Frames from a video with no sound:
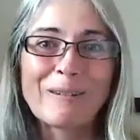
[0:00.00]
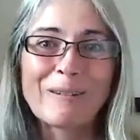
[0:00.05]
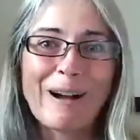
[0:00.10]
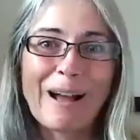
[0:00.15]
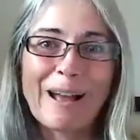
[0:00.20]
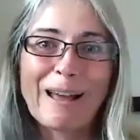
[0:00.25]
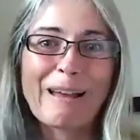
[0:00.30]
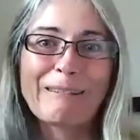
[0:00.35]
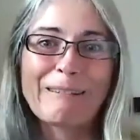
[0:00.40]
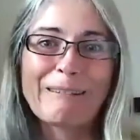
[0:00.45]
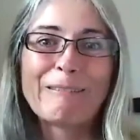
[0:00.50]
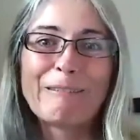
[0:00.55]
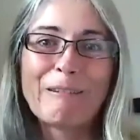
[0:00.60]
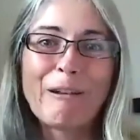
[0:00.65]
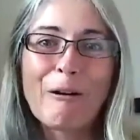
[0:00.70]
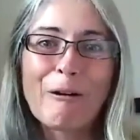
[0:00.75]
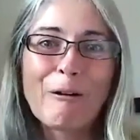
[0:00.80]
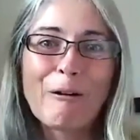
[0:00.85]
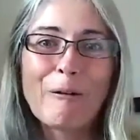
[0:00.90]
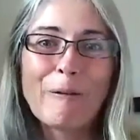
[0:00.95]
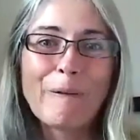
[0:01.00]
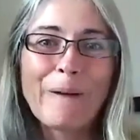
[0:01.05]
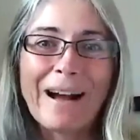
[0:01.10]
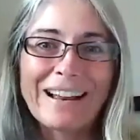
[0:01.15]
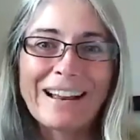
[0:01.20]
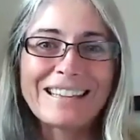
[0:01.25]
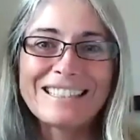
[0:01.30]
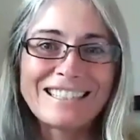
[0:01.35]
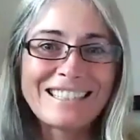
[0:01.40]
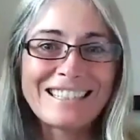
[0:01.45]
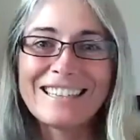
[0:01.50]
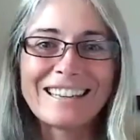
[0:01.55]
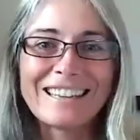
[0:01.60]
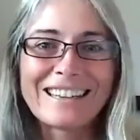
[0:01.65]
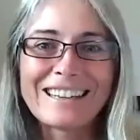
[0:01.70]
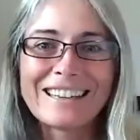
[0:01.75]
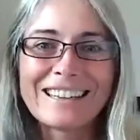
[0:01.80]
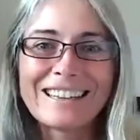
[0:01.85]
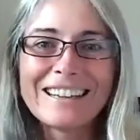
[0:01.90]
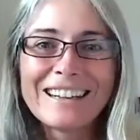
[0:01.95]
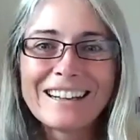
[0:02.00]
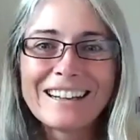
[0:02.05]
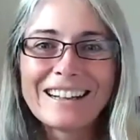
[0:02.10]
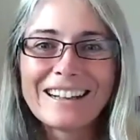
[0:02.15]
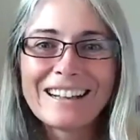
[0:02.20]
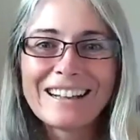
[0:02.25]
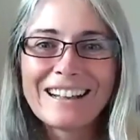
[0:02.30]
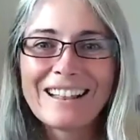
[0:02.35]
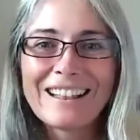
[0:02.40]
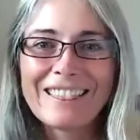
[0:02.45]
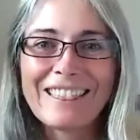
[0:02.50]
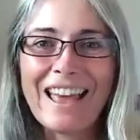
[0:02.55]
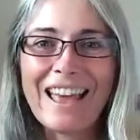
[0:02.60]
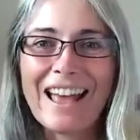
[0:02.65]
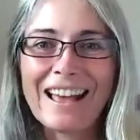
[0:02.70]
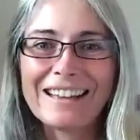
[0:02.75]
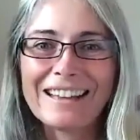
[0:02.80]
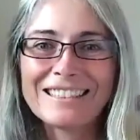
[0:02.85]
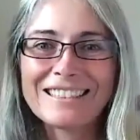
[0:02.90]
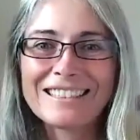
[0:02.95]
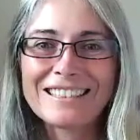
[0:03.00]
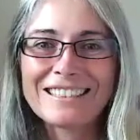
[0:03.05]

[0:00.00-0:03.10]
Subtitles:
I had no idea that,